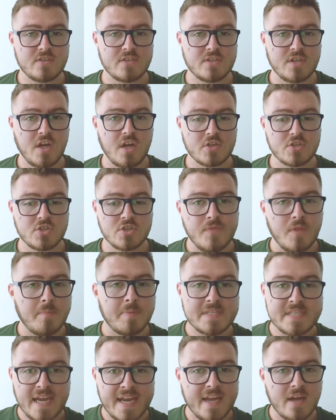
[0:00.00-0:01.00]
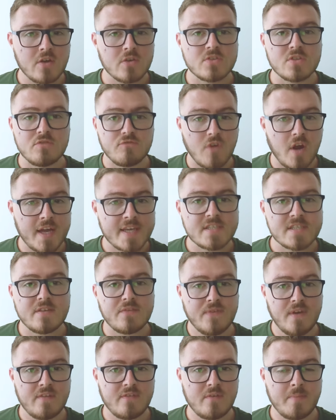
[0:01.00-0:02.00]
starch. The potatoes, the rice, the
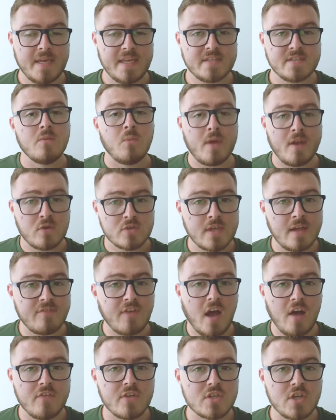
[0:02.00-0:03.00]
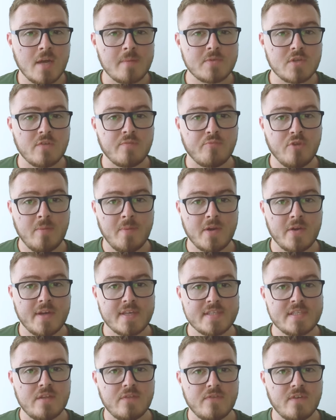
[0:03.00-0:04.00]
fava beans. We also have other types of
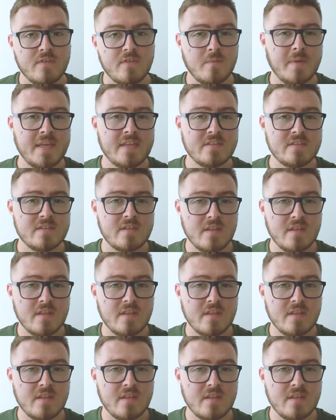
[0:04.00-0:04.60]
prebiotics in the fava beans.